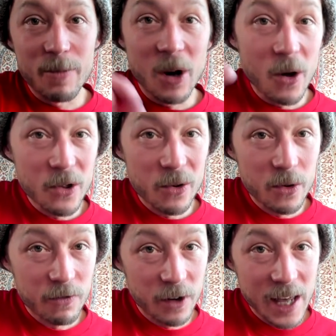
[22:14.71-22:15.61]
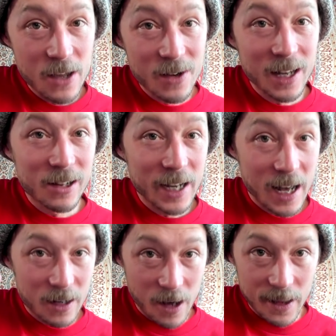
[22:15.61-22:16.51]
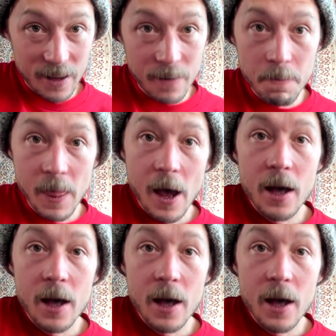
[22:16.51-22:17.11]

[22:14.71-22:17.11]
But also don't forget you can click on custom